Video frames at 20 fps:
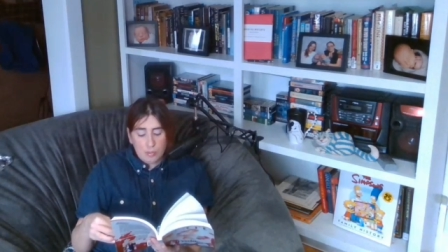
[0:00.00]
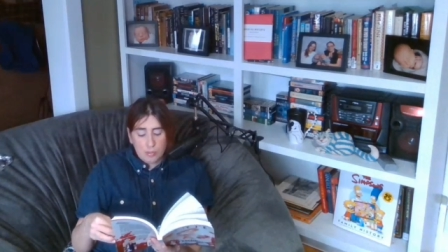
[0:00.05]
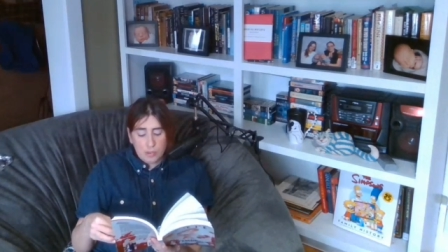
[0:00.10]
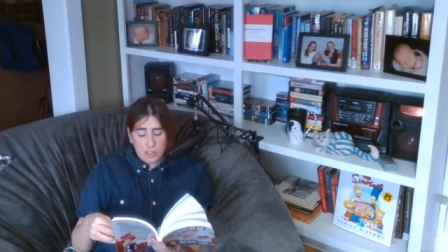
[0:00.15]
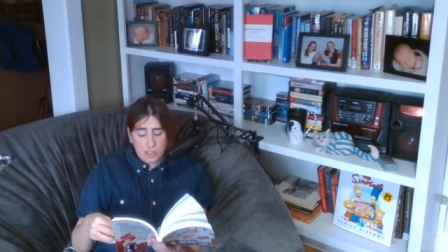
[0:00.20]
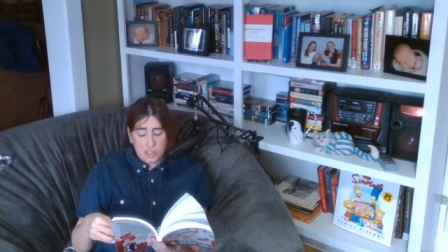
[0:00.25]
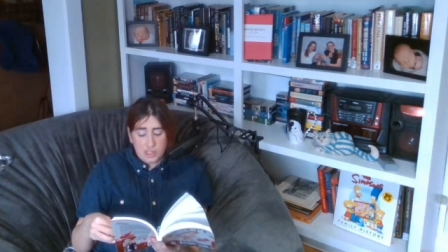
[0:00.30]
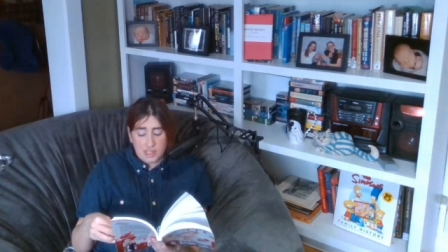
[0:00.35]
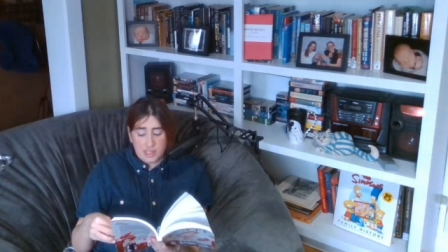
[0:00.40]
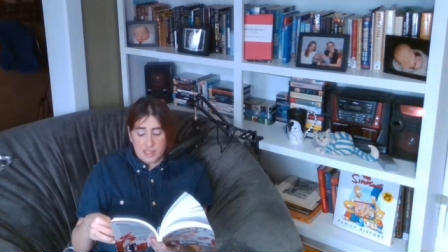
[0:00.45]

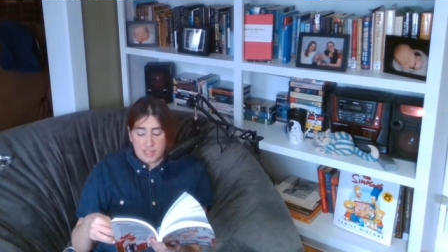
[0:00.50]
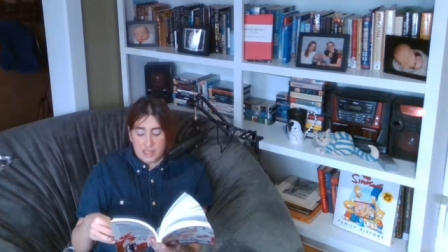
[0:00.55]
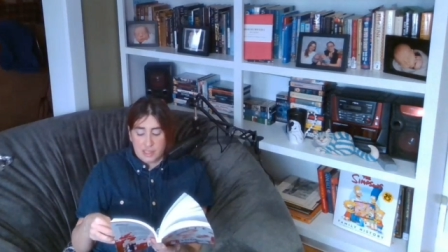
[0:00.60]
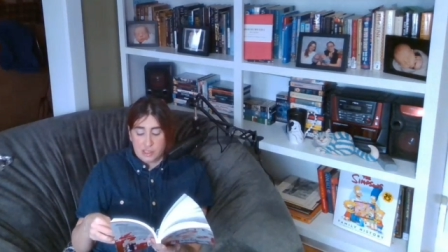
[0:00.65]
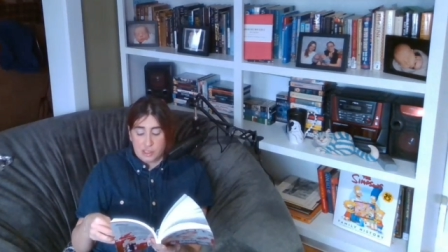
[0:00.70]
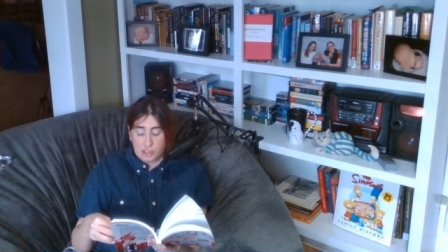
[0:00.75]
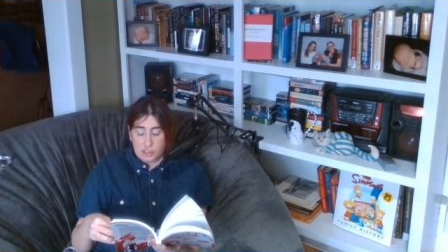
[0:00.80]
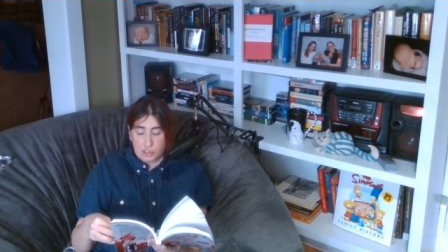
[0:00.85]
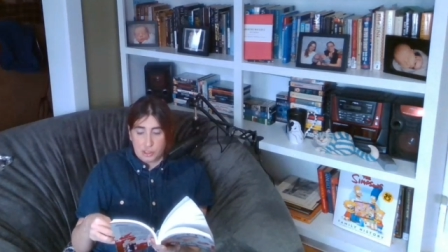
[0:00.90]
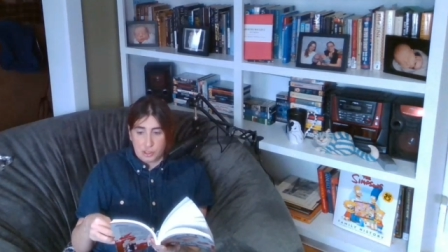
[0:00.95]
Brigid had
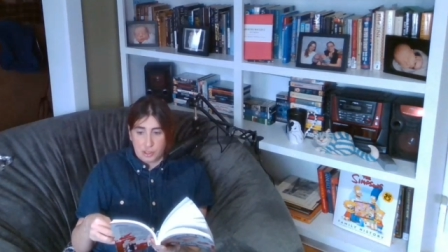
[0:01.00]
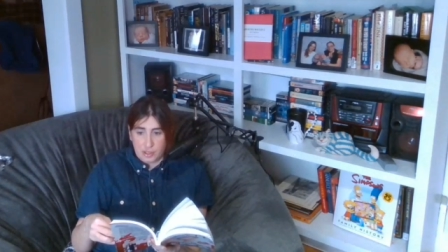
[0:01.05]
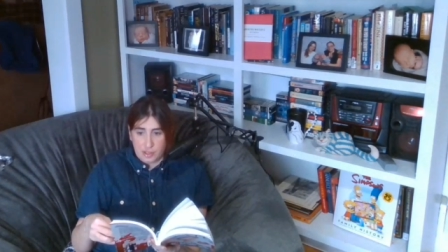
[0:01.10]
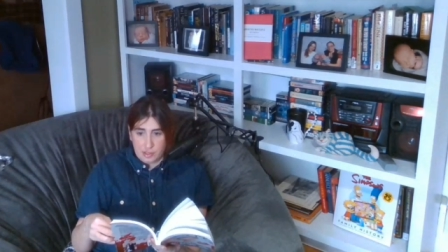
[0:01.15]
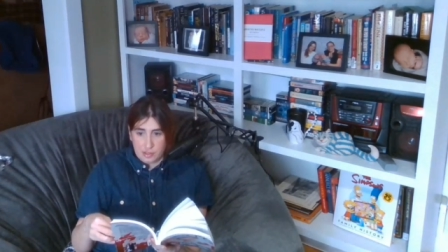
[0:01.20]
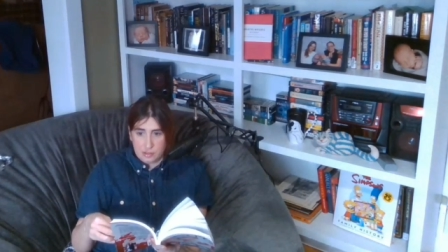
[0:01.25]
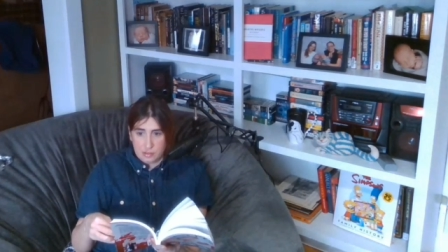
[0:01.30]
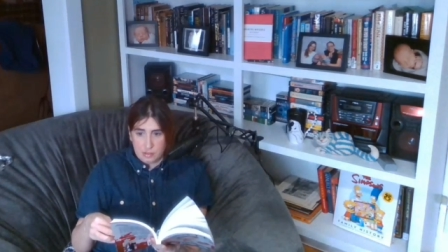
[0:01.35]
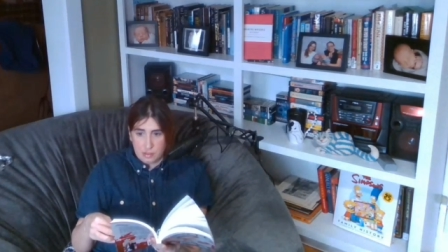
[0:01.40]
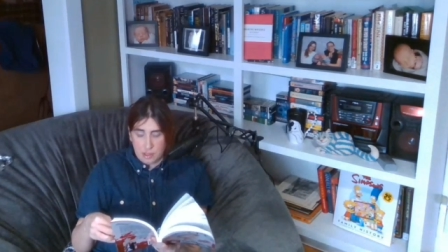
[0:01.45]

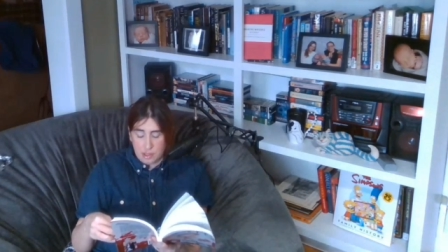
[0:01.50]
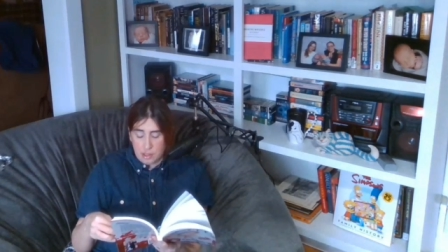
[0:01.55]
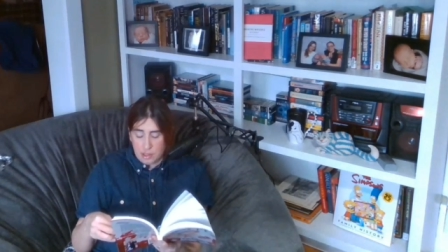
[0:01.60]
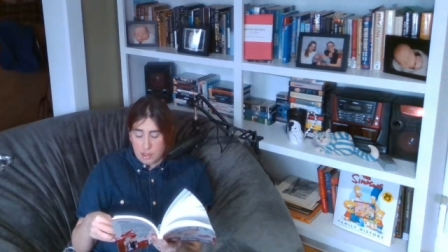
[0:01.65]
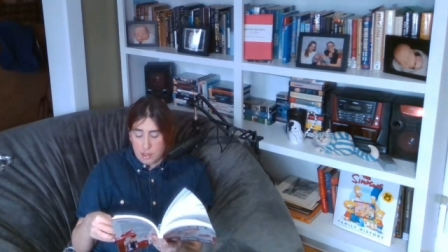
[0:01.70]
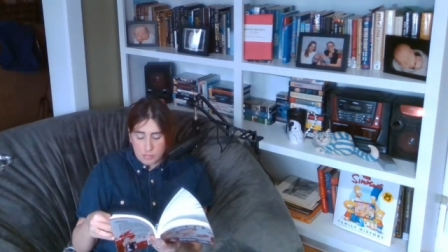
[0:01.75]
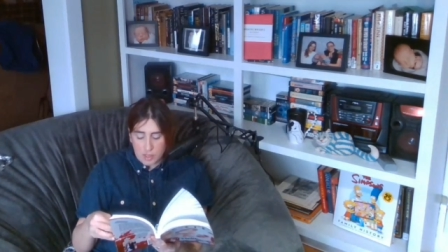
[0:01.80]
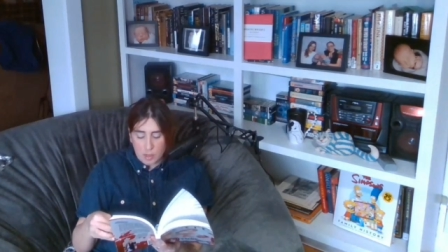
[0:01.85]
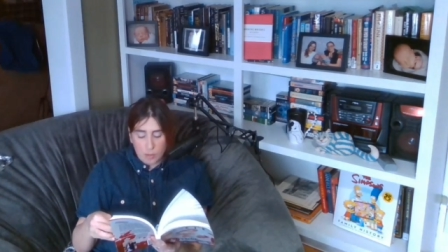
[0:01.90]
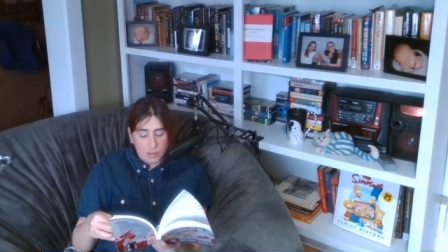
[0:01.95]
understood.
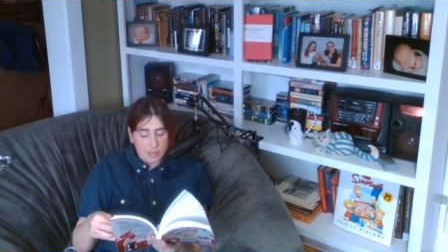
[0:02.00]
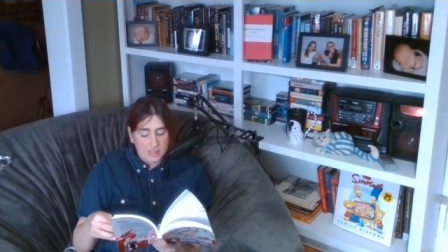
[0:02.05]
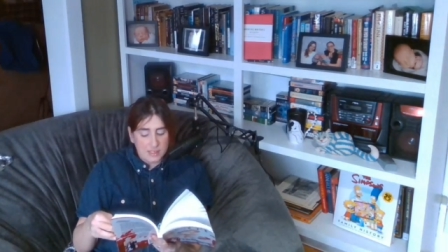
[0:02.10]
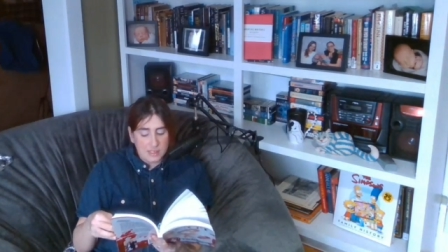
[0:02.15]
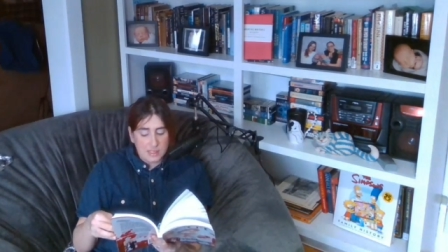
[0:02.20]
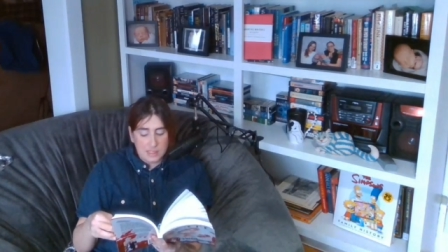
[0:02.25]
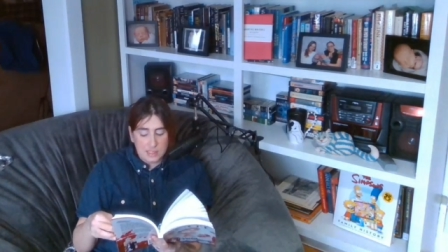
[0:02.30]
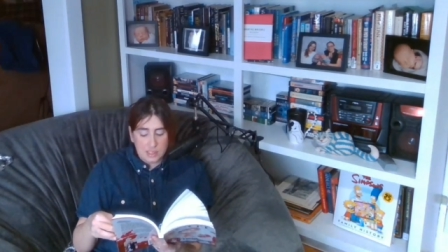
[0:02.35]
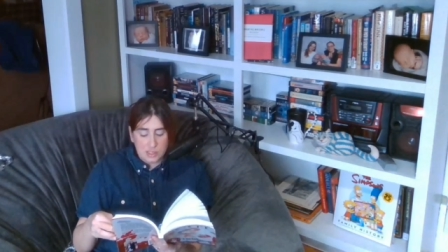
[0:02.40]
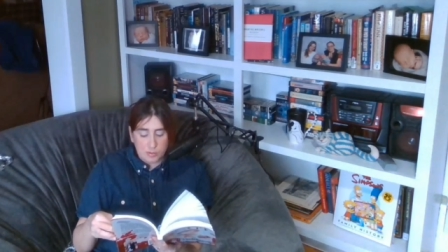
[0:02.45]
It
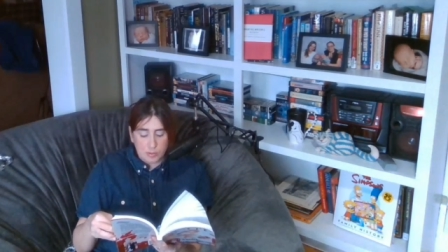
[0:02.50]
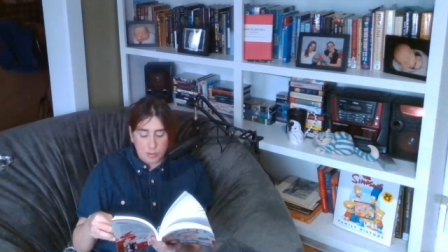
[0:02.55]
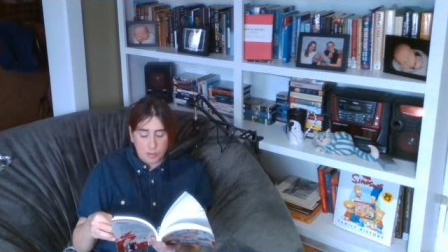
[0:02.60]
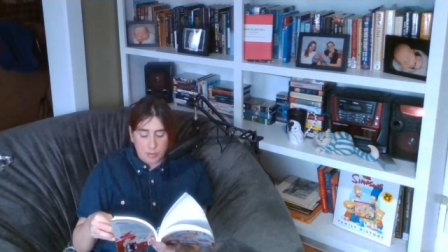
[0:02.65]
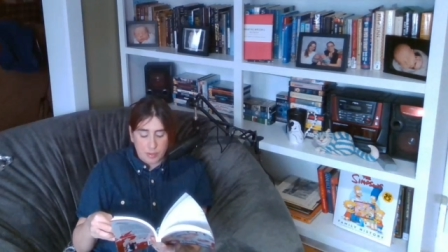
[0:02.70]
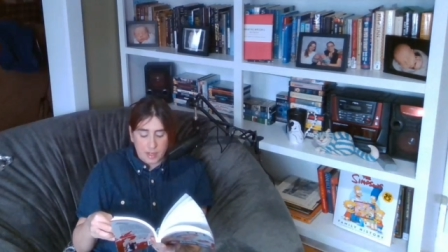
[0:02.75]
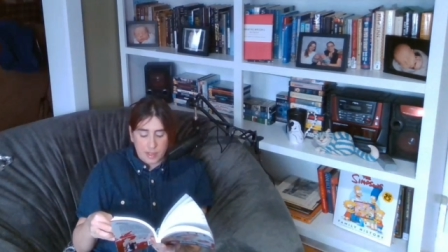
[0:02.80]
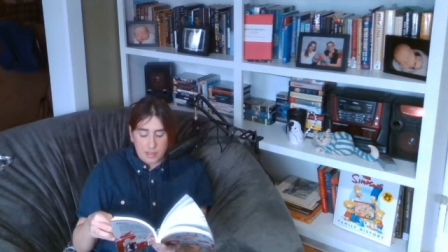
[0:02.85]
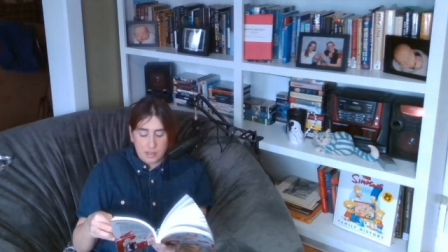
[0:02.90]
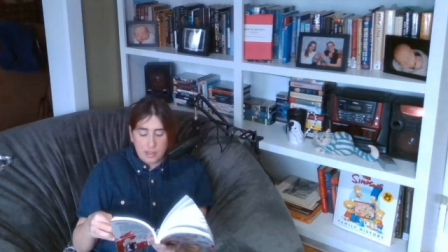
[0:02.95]
wasn't easy for
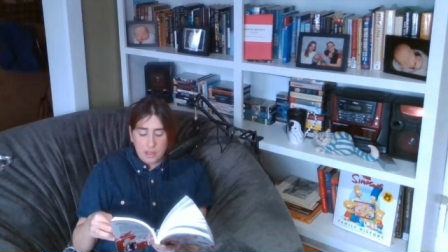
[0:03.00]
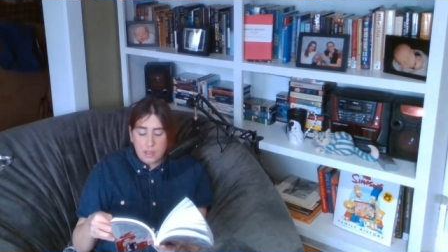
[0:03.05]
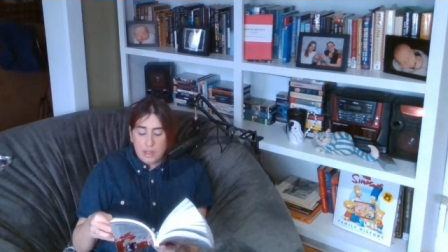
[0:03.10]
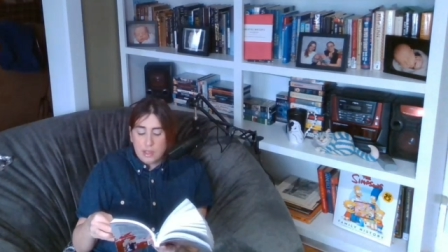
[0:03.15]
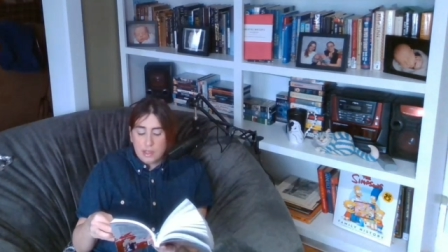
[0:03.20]
Fred,